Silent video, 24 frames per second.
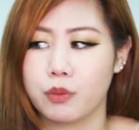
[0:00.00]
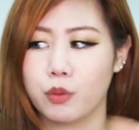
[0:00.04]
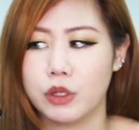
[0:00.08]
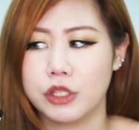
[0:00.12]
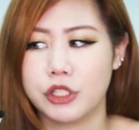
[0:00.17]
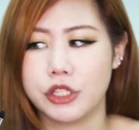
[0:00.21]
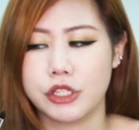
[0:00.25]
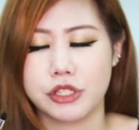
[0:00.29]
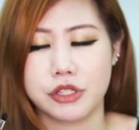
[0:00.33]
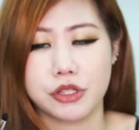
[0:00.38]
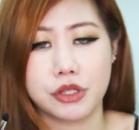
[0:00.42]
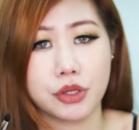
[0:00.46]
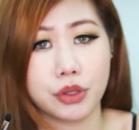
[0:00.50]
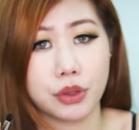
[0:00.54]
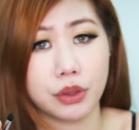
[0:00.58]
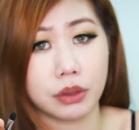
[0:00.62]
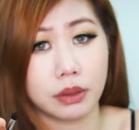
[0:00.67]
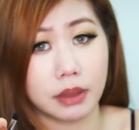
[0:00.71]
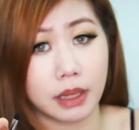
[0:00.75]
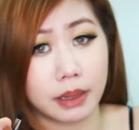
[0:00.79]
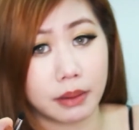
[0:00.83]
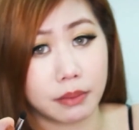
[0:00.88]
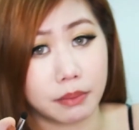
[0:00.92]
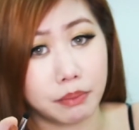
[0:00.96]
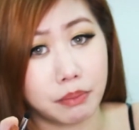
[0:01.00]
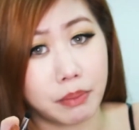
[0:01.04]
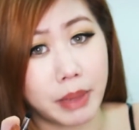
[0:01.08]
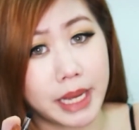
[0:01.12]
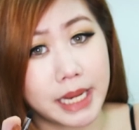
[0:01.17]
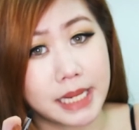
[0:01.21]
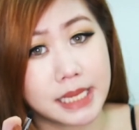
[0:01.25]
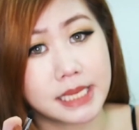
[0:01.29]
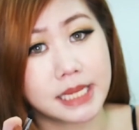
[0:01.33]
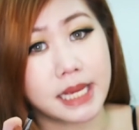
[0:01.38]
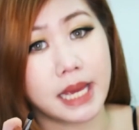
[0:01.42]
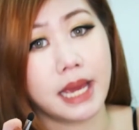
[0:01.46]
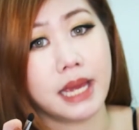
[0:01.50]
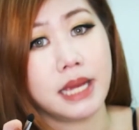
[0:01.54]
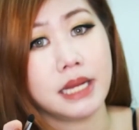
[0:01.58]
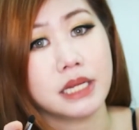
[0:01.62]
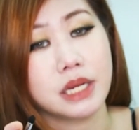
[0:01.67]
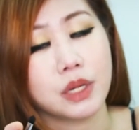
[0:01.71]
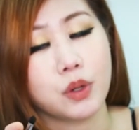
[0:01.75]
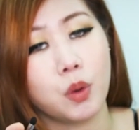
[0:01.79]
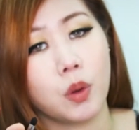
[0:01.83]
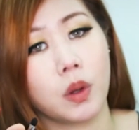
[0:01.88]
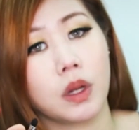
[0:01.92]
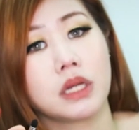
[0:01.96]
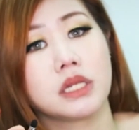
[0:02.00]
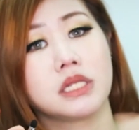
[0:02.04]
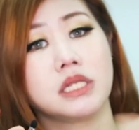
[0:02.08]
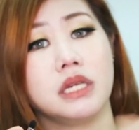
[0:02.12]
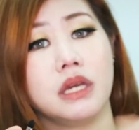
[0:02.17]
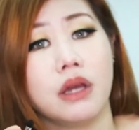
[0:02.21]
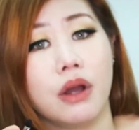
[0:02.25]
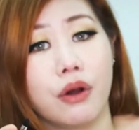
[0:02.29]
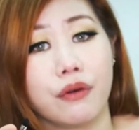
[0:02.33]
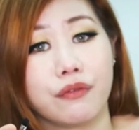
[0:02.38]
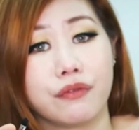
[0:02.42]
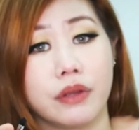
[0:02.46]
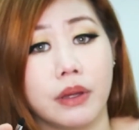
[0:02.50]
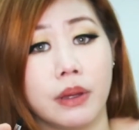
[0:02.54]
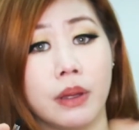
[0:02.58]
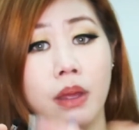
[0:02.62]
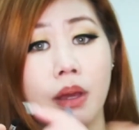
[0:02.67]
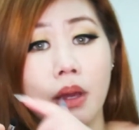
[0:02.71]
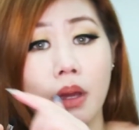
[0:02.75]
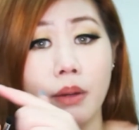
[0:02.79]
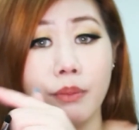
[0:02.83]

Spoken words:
which is to like maintain the quality of the